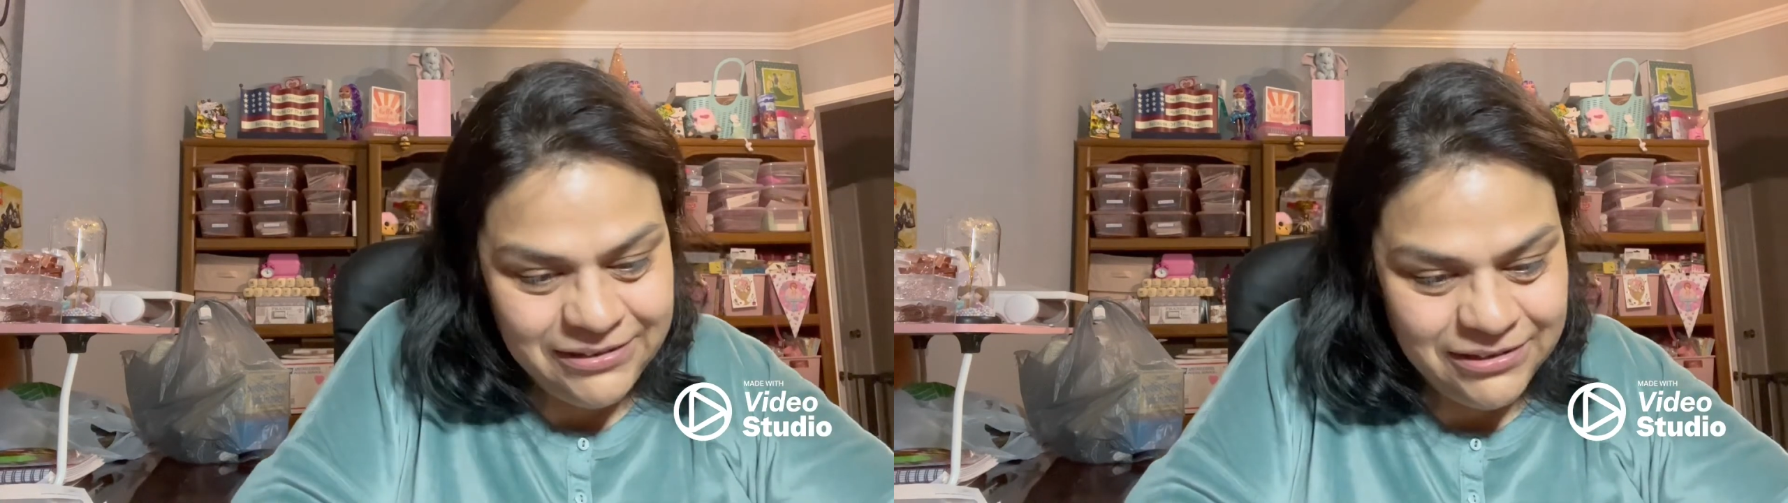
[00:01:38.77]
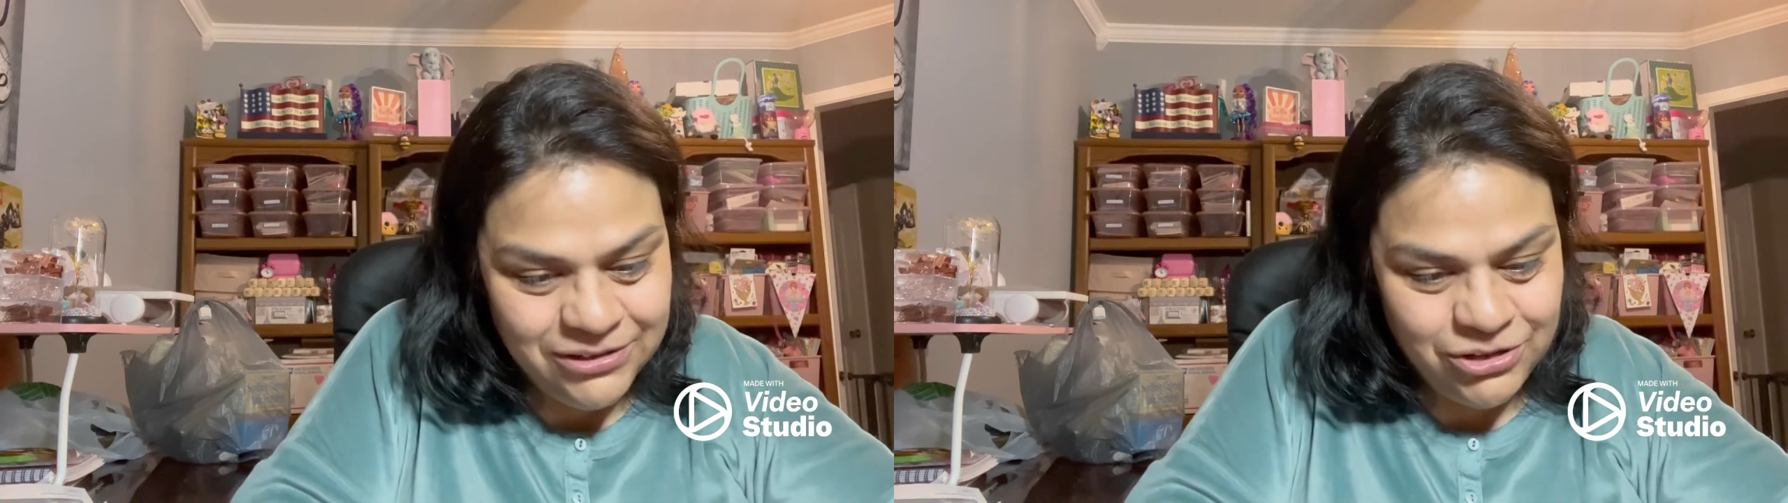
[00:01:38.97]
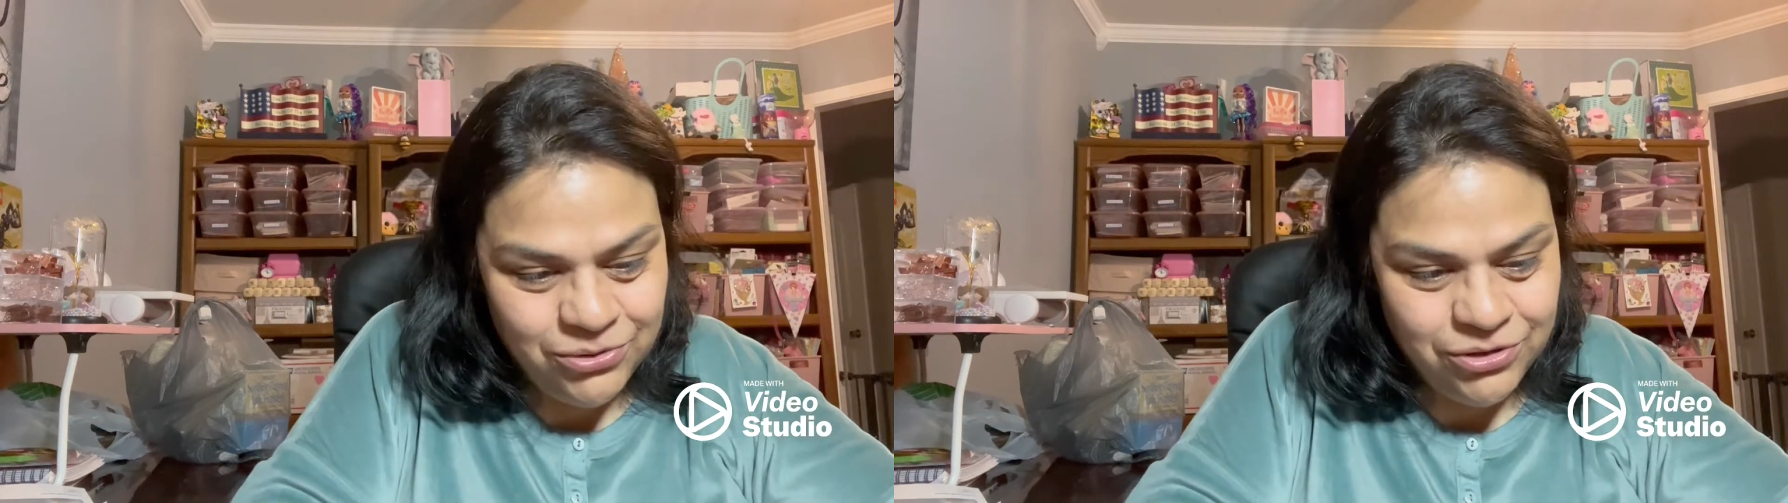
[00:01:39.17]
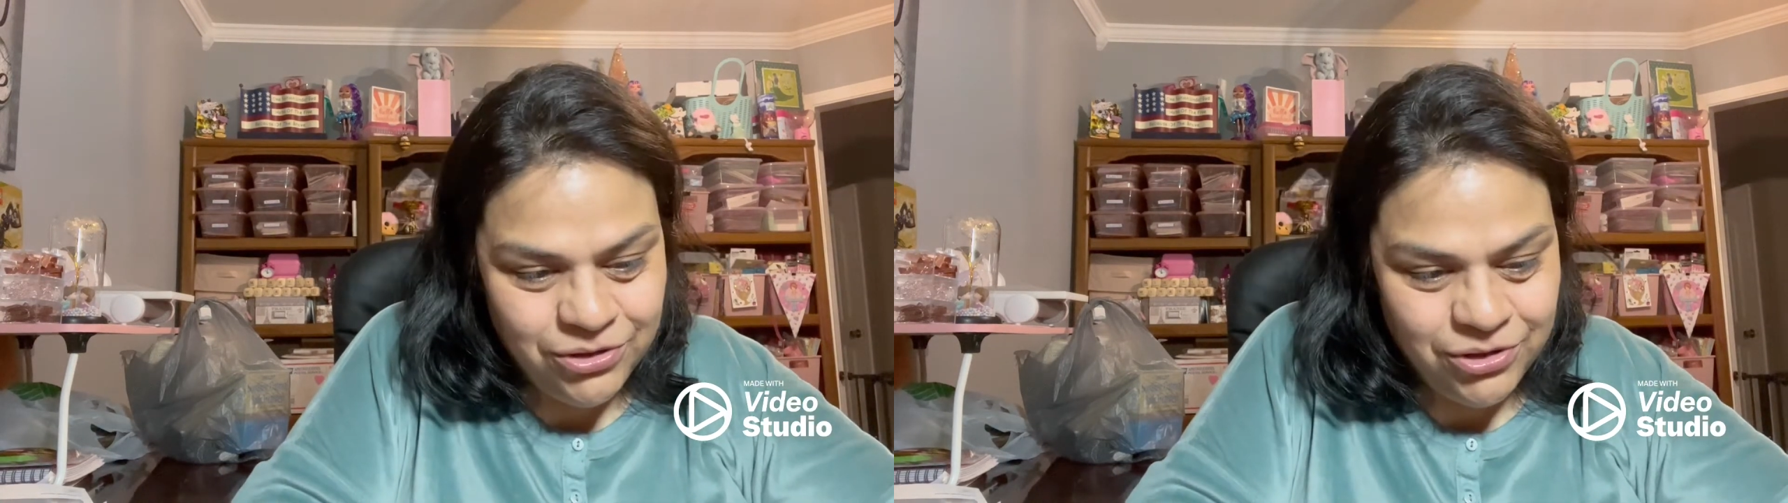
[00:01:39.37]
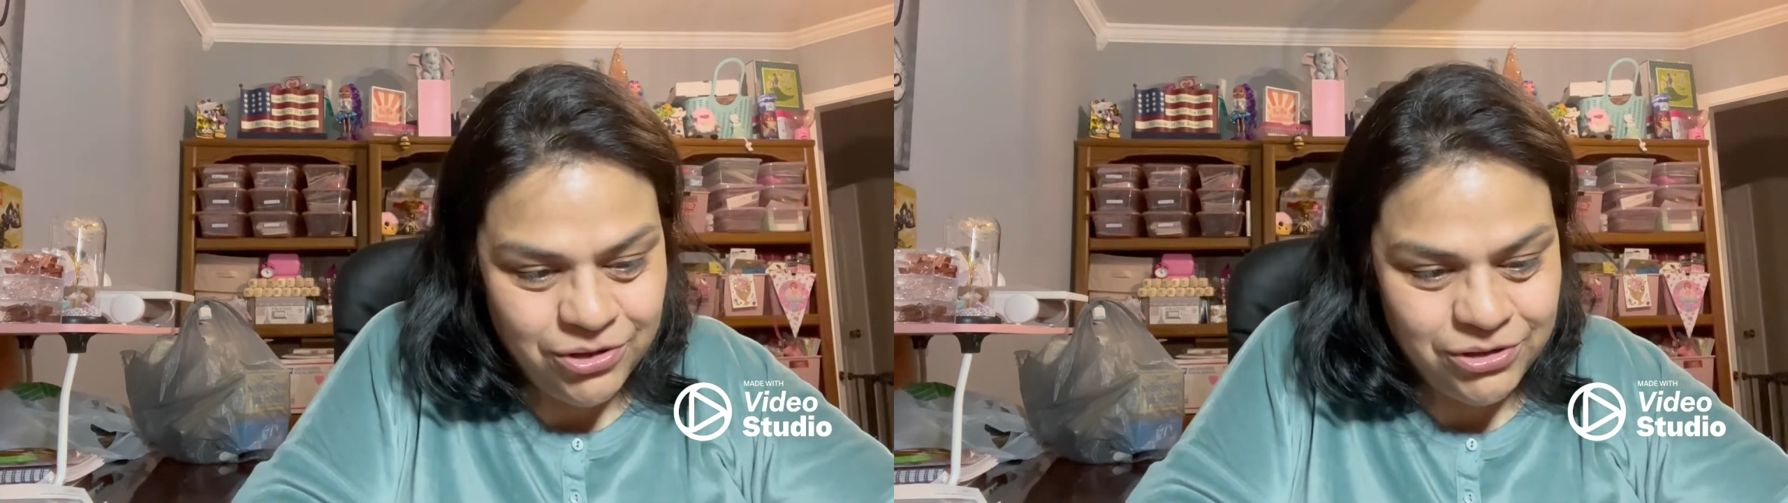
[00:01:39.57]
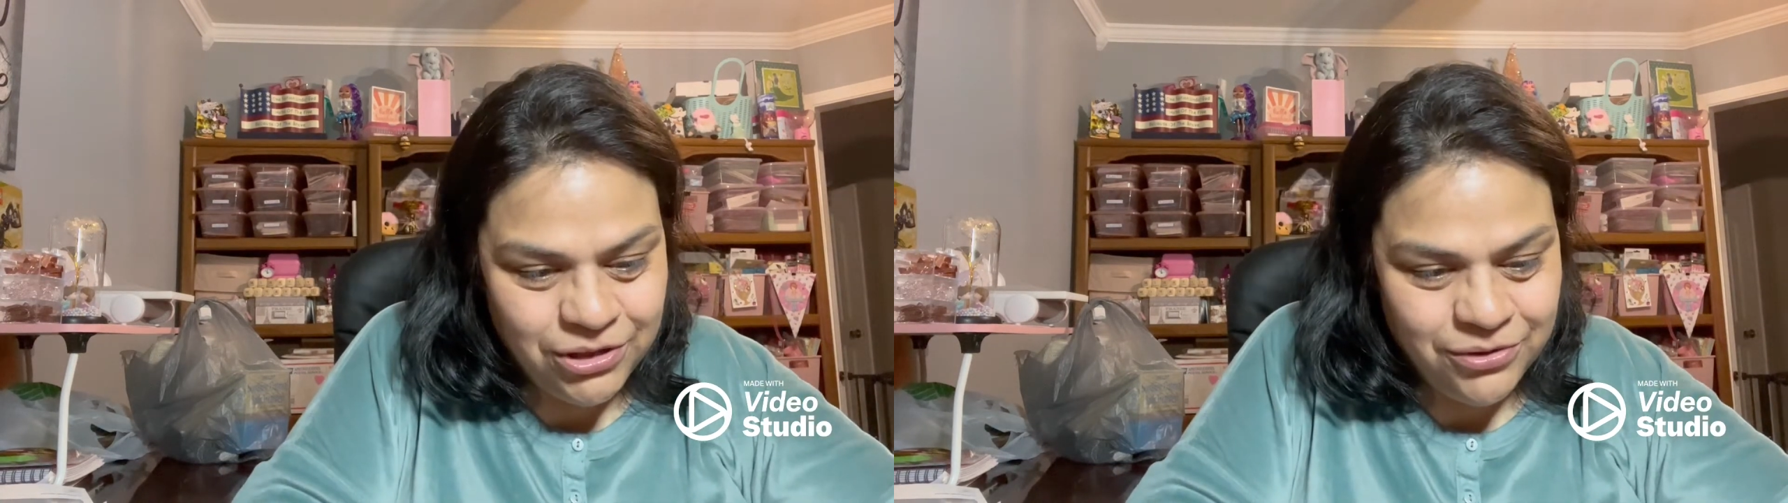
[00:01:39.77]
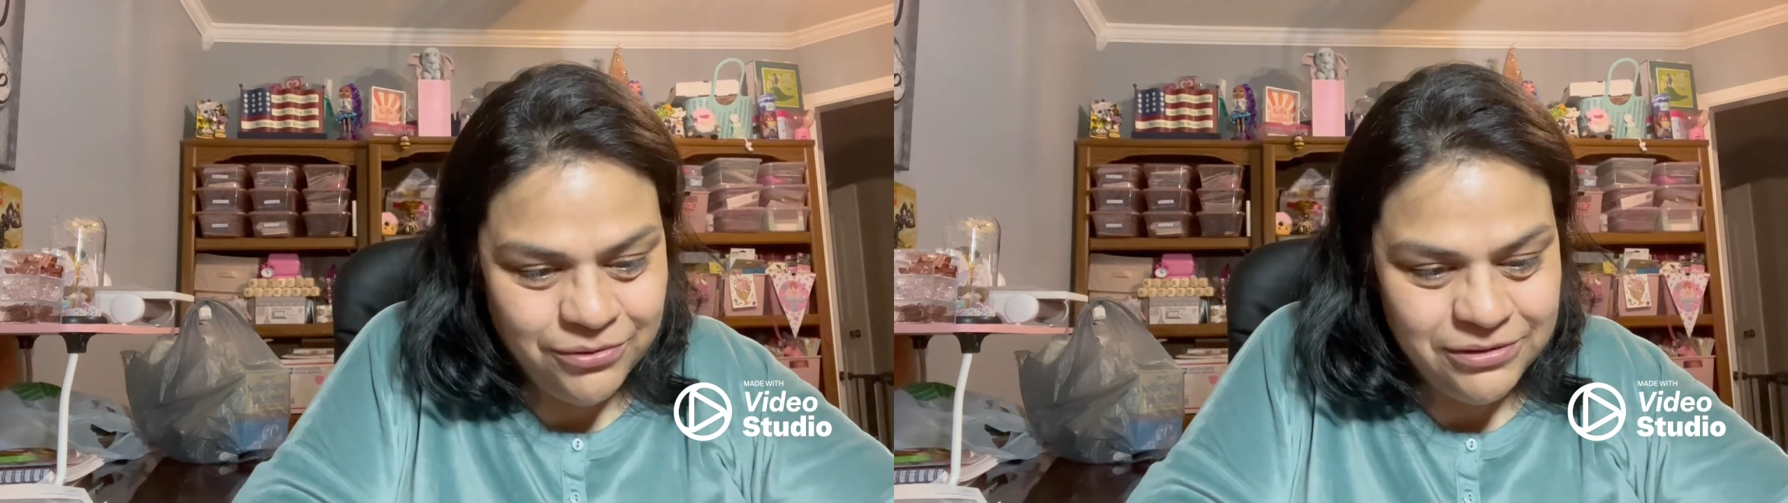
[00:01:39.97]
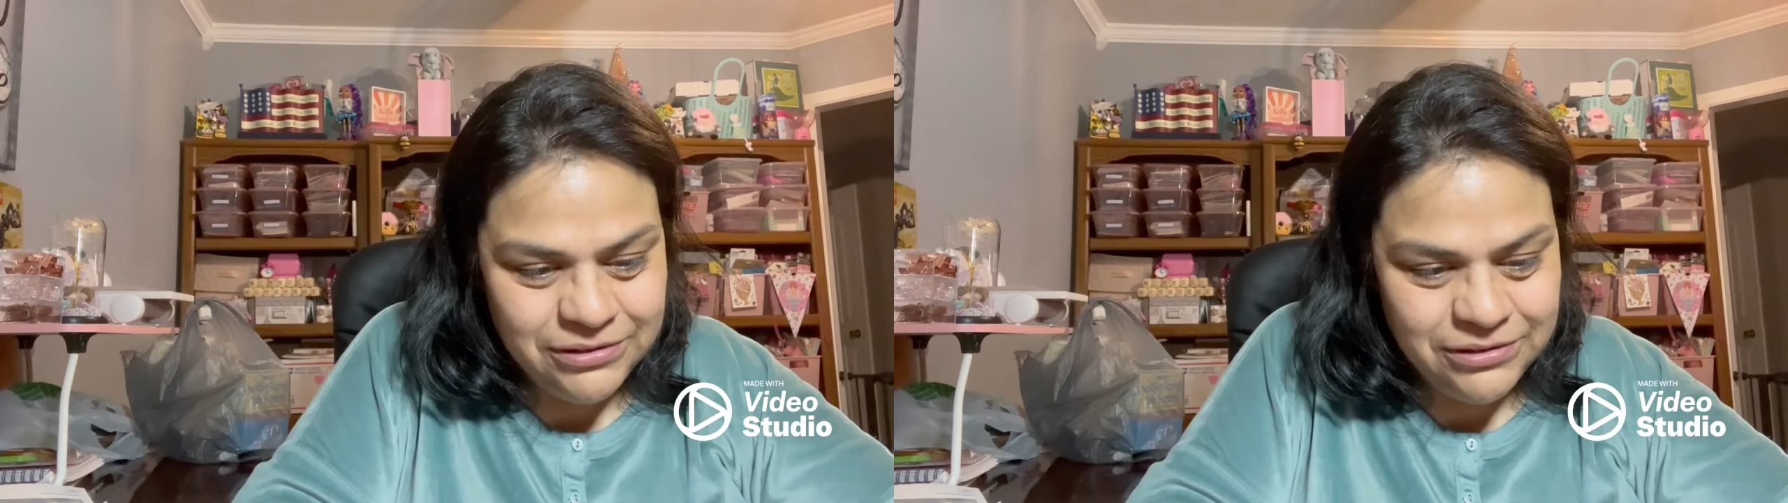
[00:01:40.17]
Since you and the girls are going